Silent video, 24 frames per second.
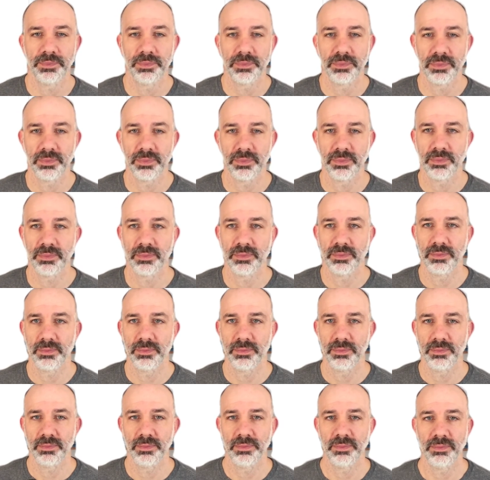And now Mote
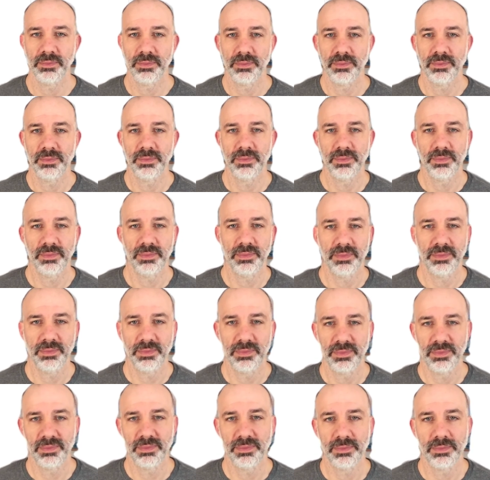is picking up my
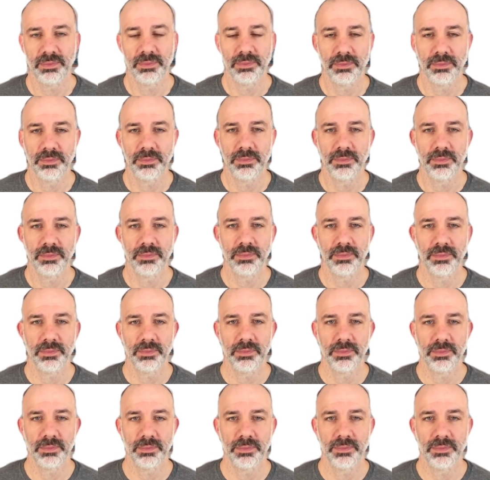voice, and I can quickly
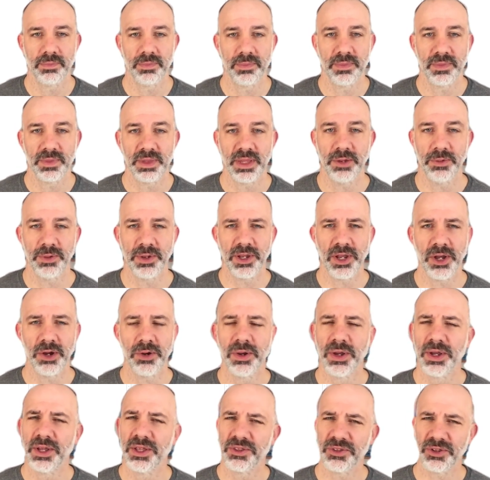and easily. There we go.
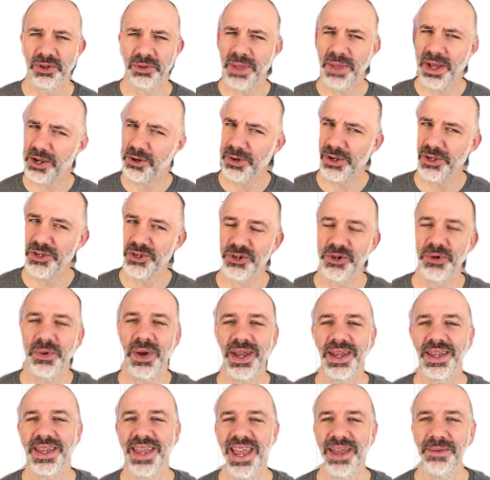So I'm not quite sure why
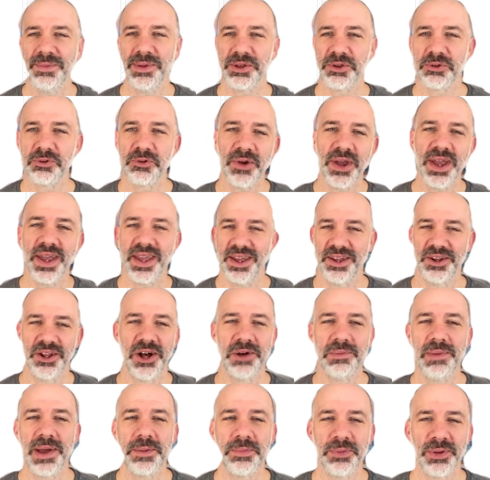it came in gray. On all
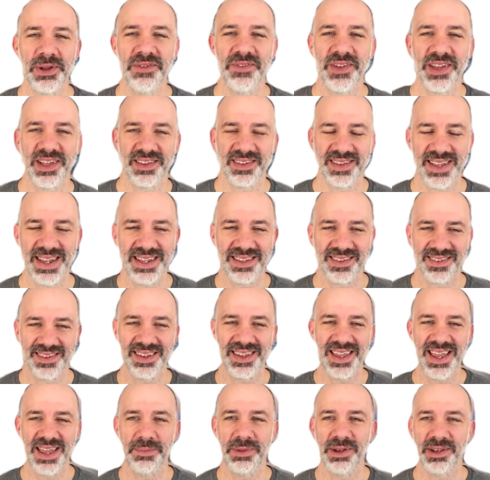my previous tests, it
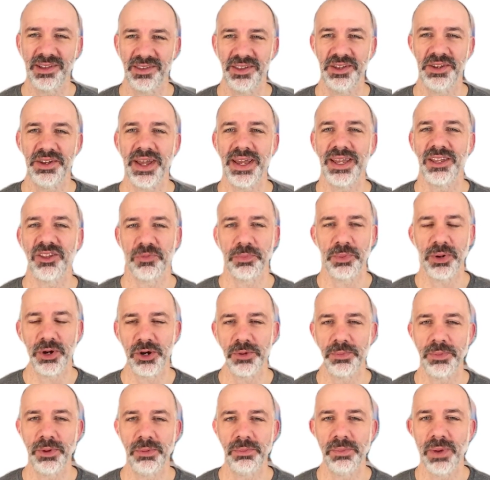came in as a nice
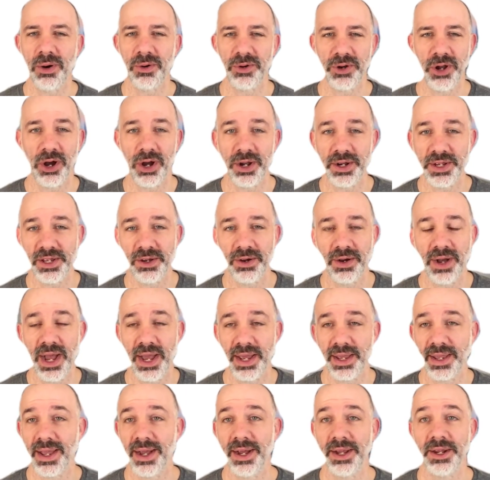purple Mote audio
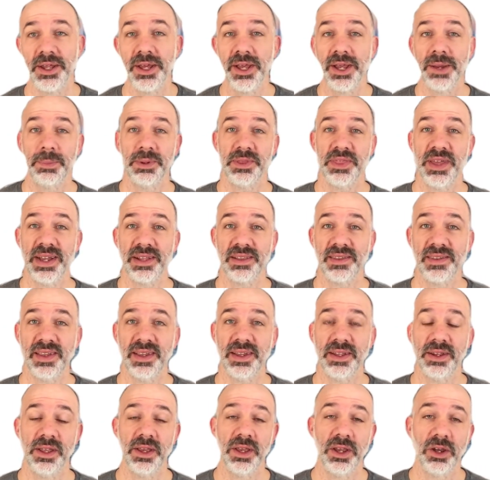icon. But that's
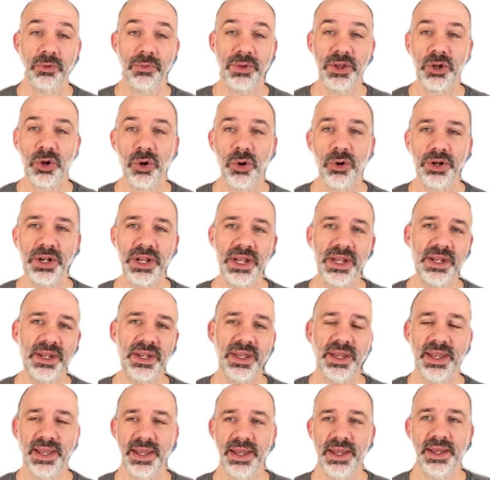it. Recording
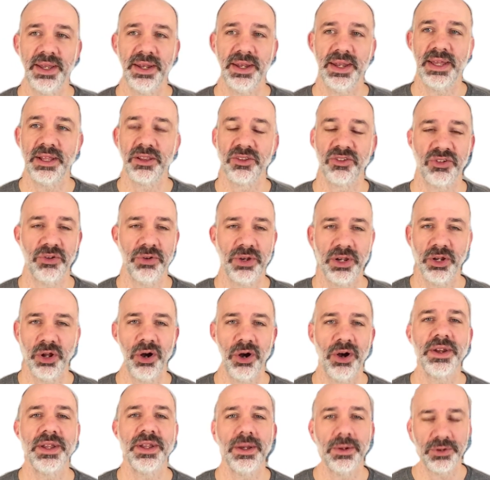and inserting
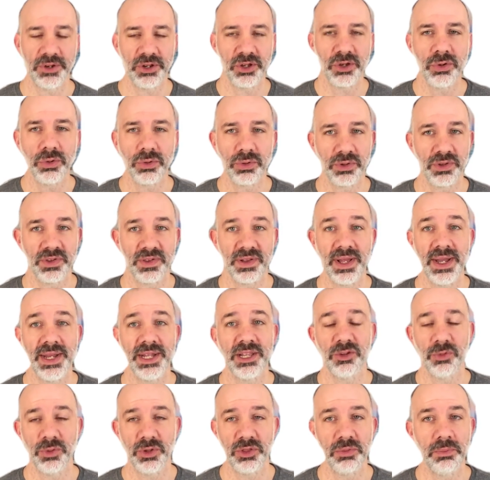audio into Google
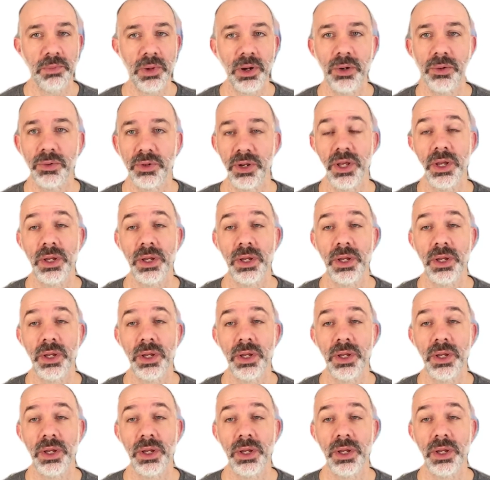Slides with Mote.